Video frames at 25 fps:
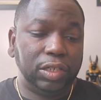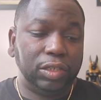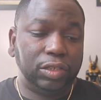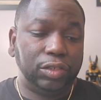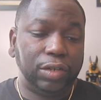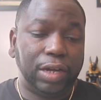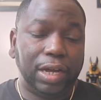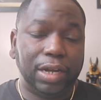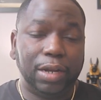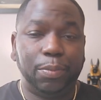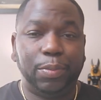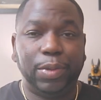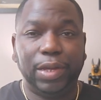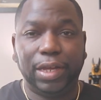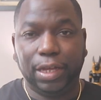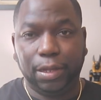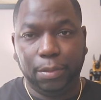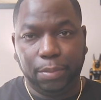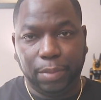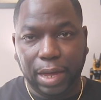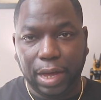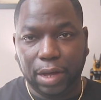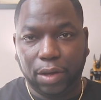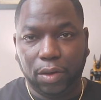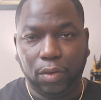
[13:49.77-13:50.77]
trying to
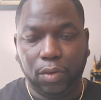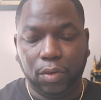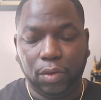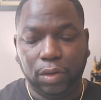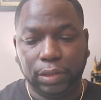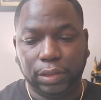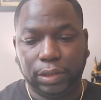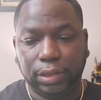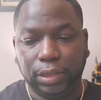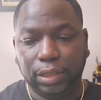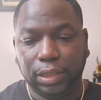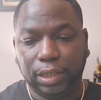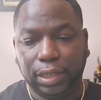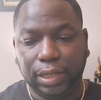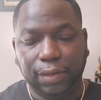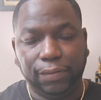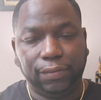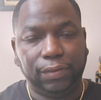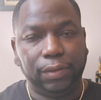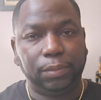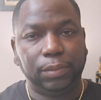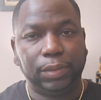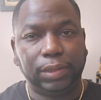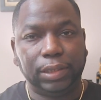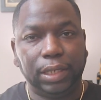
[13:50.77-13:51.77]
piggyback on to
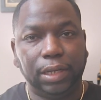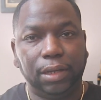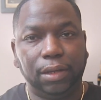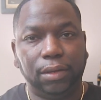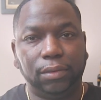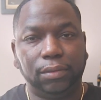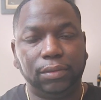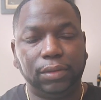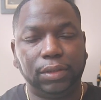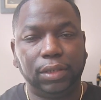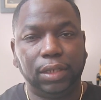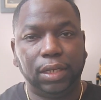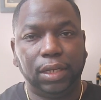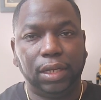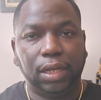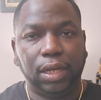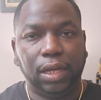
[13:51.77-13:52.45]
give themselves